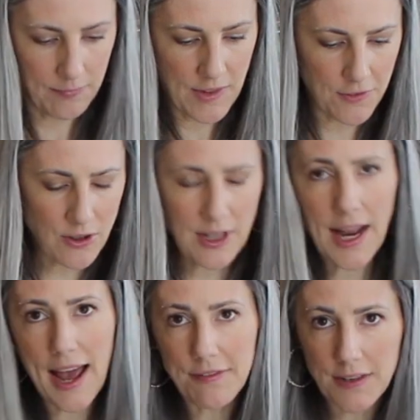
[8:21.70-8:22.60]
If you did
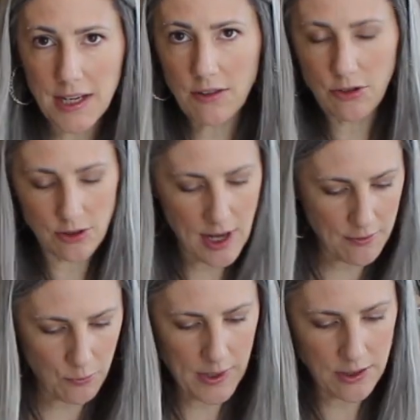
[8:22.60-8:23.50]
1/2 inch, you'd
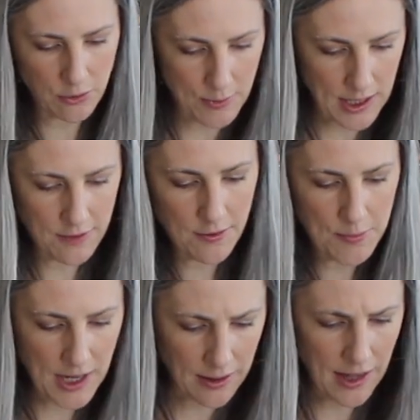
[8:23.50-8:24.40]
have way too many of
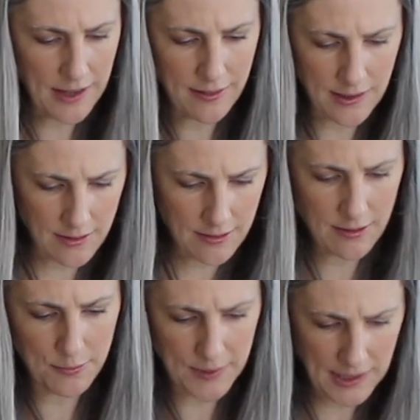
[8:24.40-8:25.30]
them, and I like these
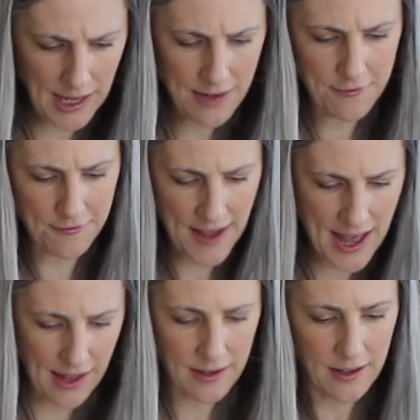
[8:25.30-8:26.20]
to be kind of
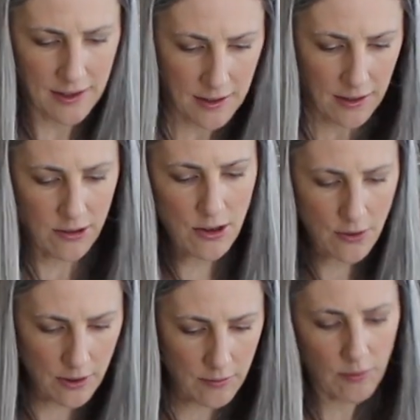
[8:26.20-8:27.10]
fat.
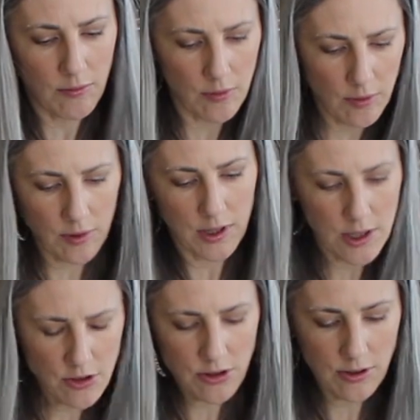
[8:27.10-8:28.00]
So
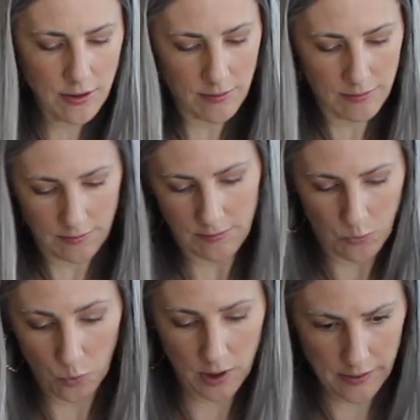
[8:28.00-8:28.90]
you just
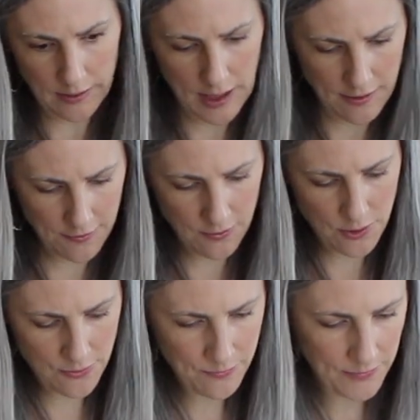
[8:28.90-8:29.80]
work the knife
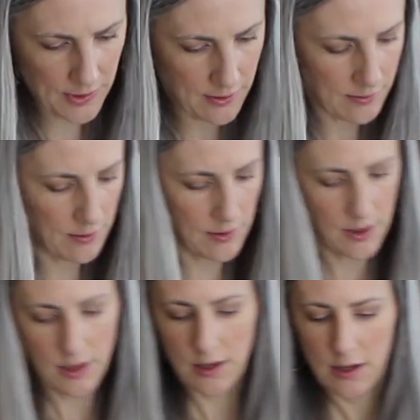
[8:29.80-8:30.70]
through,
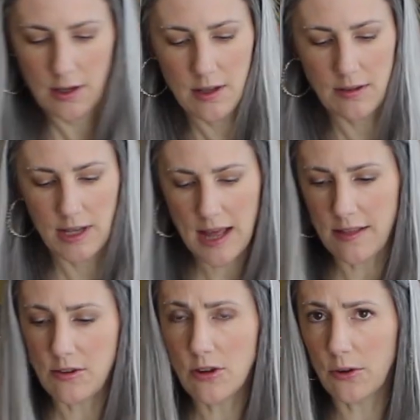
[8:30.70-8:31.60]
because
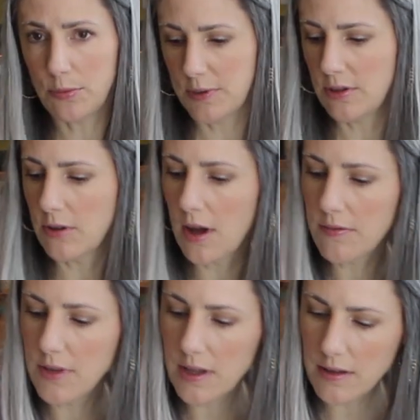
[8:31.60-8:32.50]
again, the dough is pretty
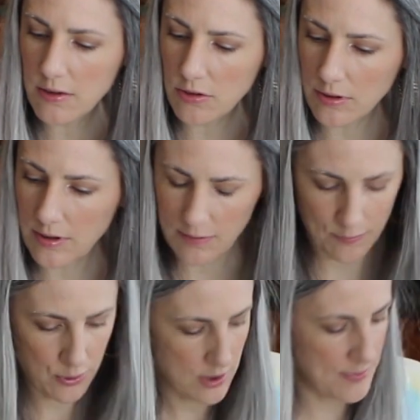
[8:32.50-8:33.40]
soft, and then just
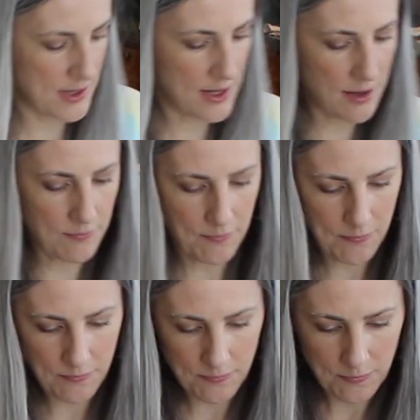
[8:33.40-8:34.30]
put them in the
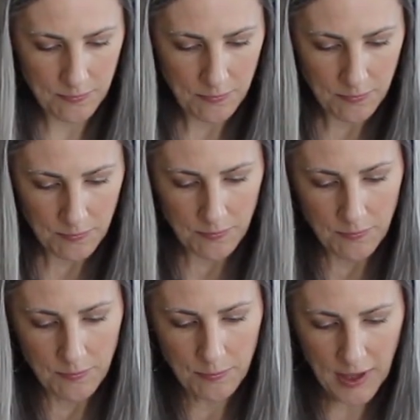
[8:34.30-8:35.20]

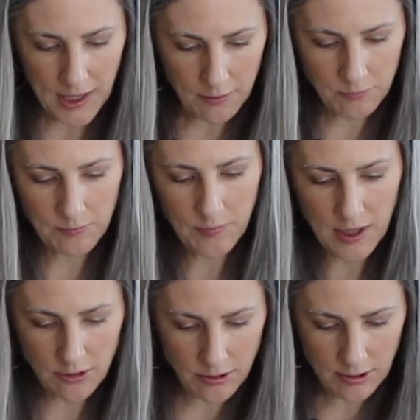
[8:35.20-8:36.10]
pan
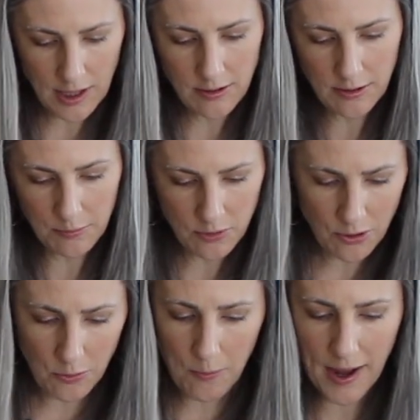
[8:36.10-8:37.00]
as you slice them.
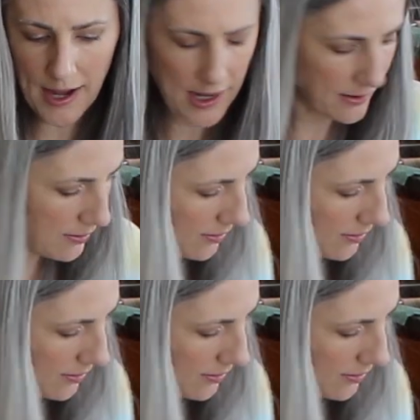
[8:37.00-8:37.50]
So mine, let's